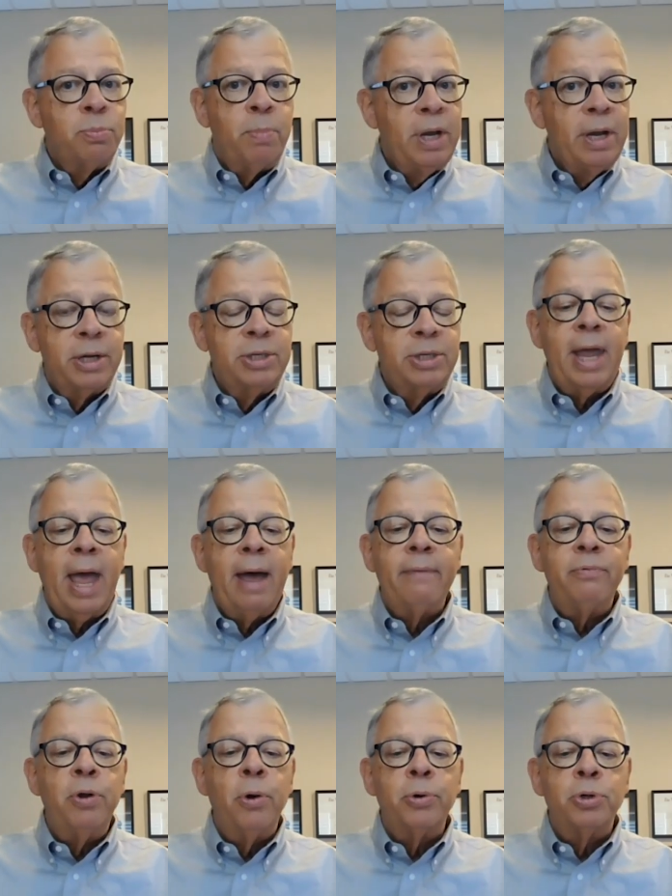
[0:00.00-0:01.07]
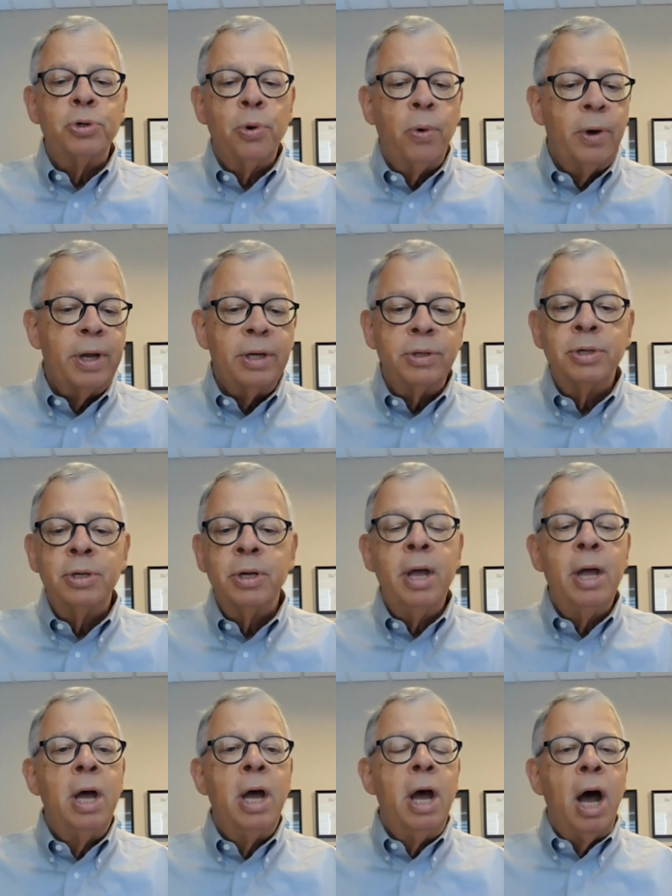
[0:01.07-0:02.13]
because they have no choice.
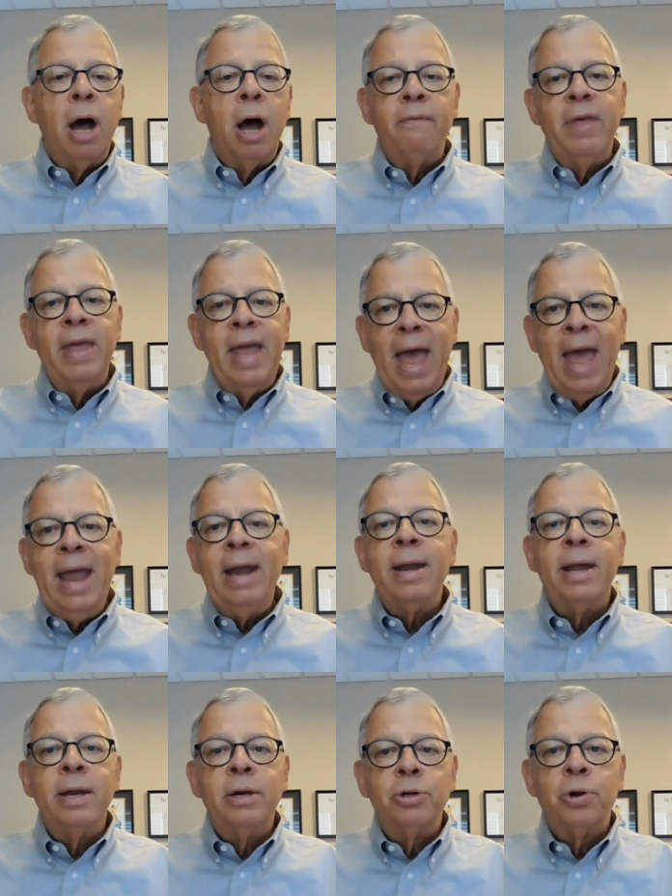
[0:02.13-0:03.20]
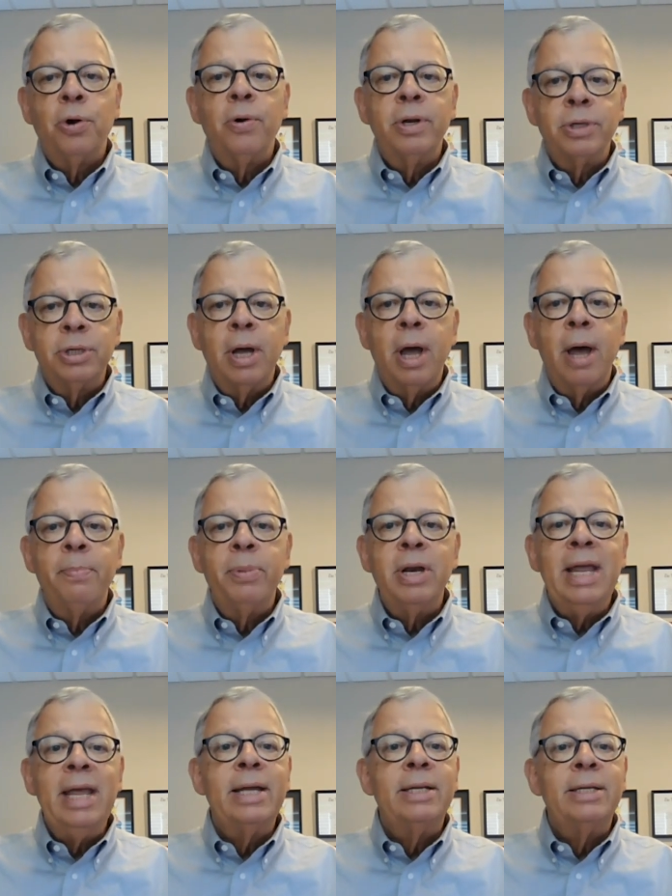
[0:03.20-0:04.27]
Mm-hmm. Of the eight insurance
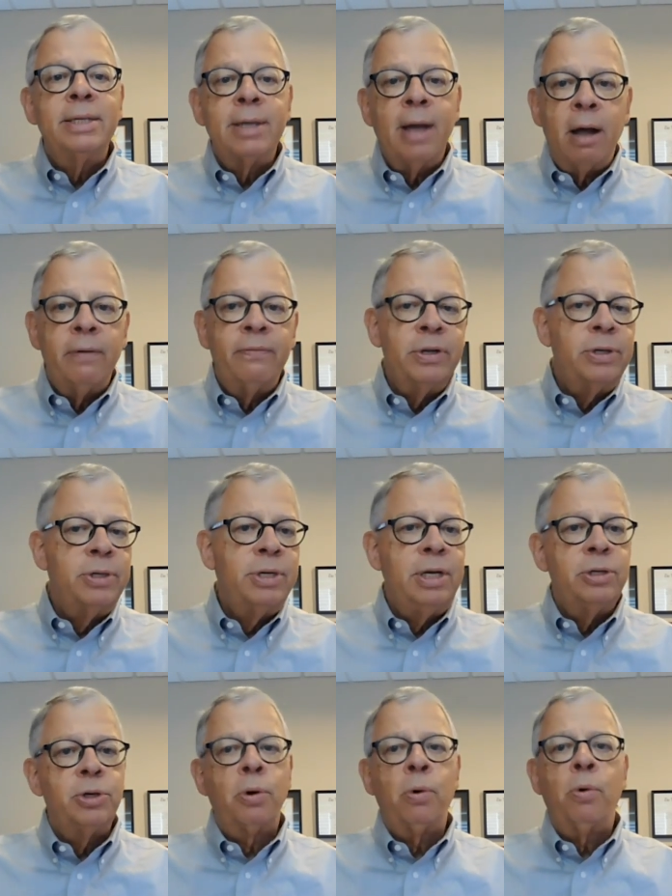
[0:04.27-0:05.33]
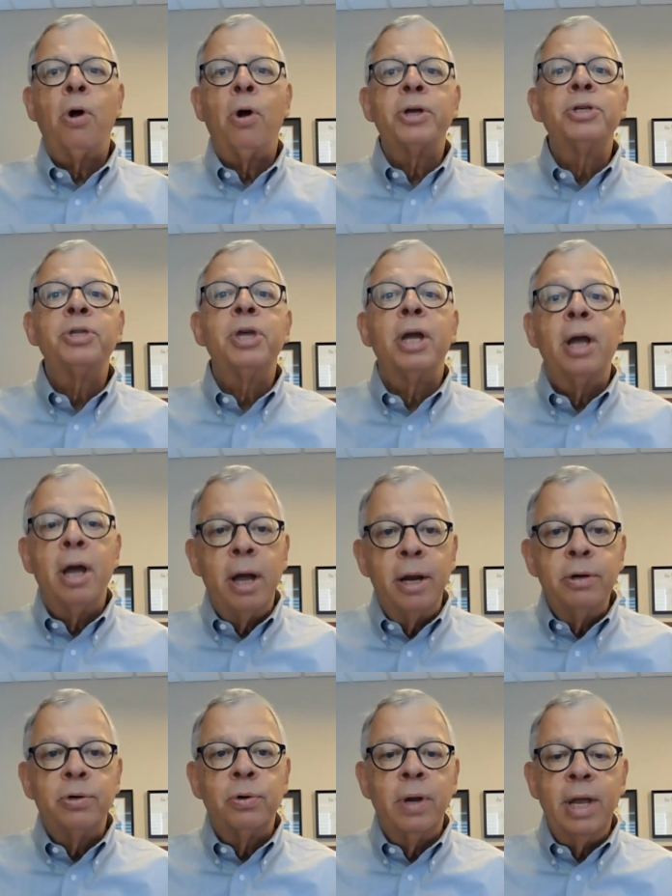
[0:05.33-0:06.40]
company insolvencies across the
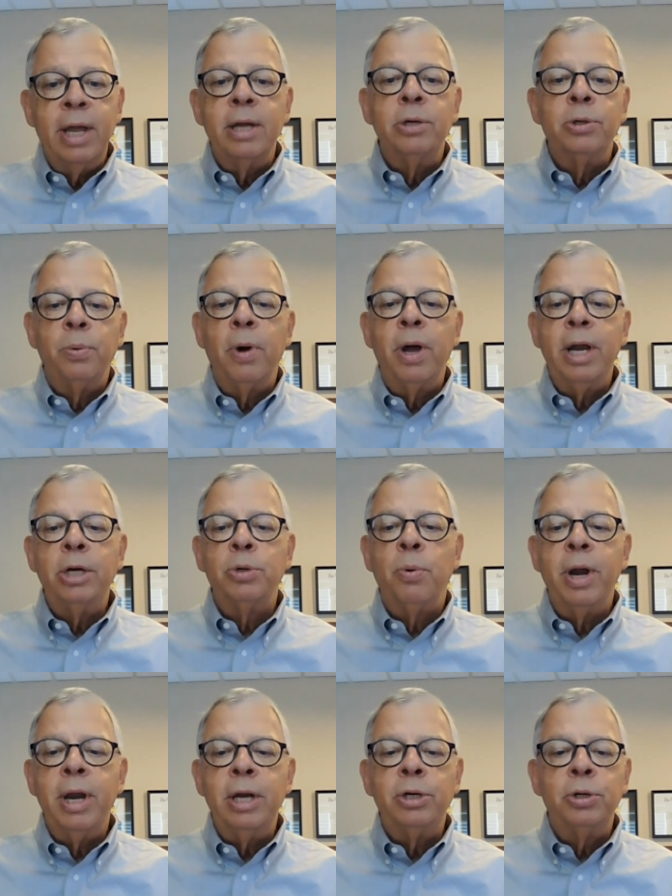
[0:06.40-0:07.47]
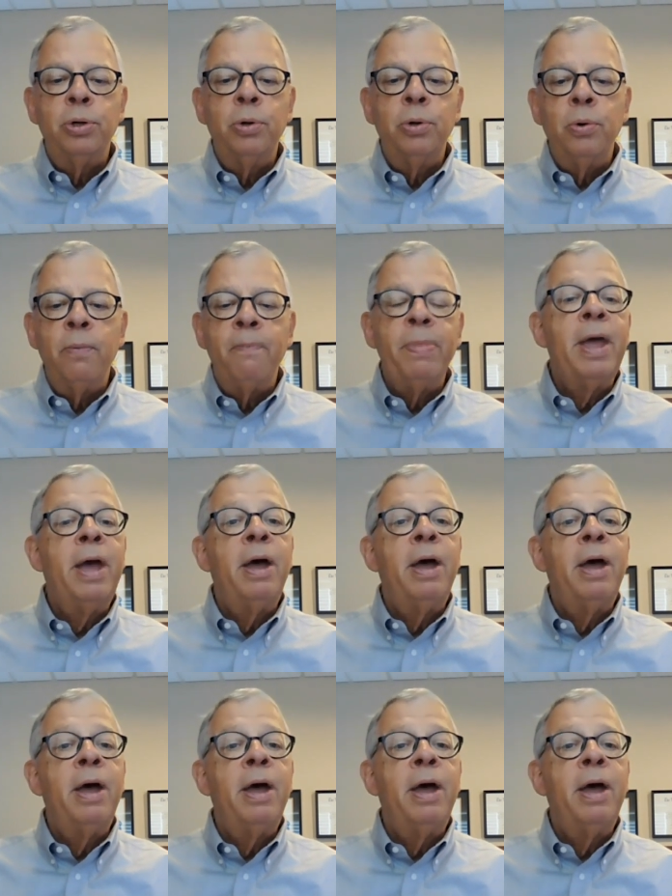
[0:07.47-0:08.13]
country in 2022,